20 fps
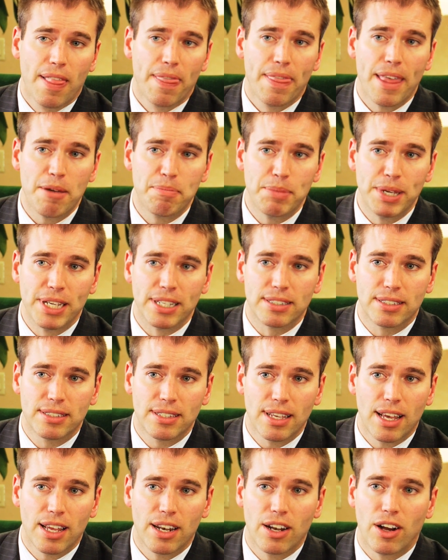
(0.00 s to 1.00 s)
That being
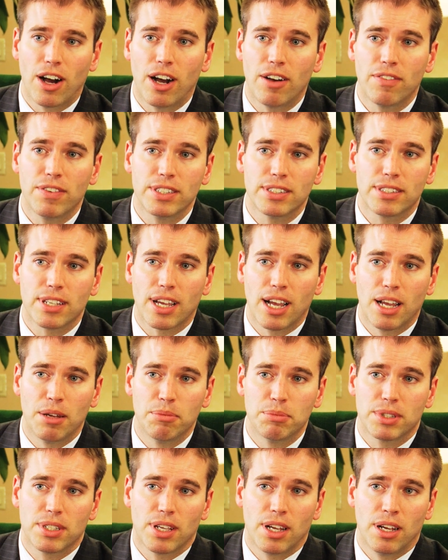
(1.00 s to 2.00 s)
said,
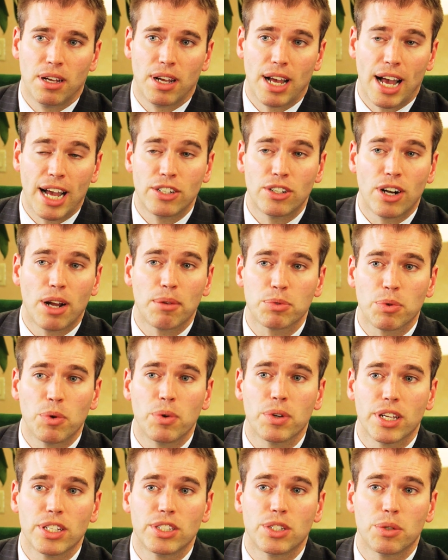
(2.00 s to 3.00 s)
oftentimes eye drops
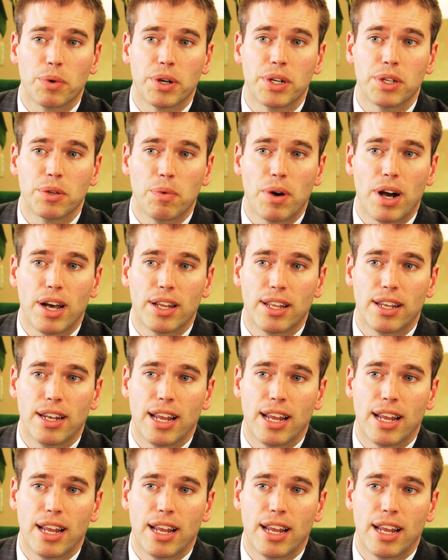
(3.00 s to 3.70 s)
won't get you where you want,